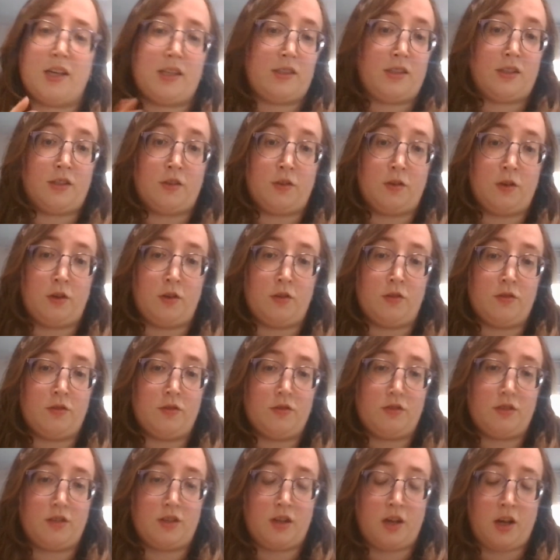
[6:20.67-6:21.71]
still don't know
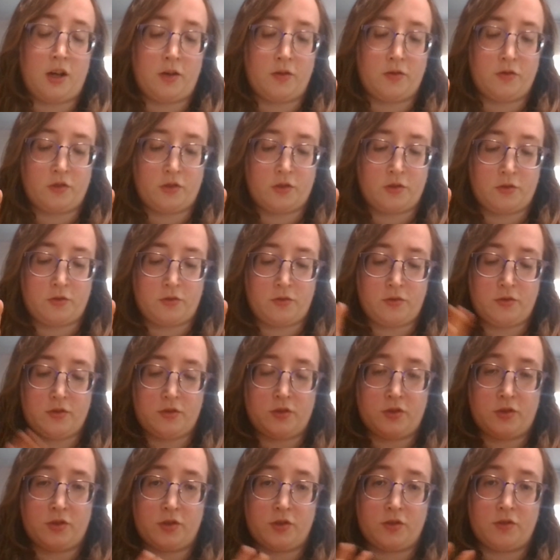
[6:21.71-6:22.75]
how to
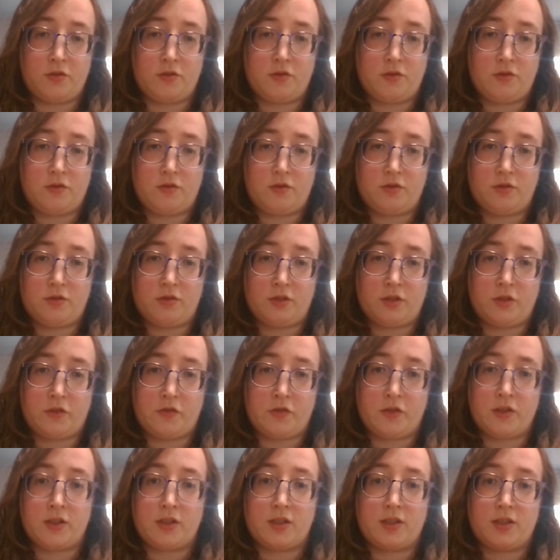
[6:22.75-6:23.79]
do
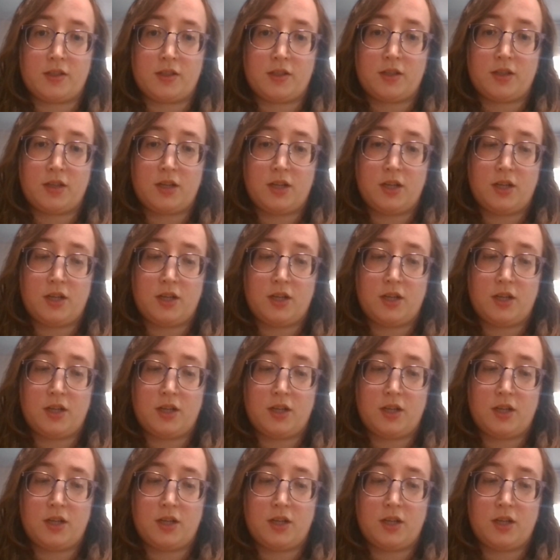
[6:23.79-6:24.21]
different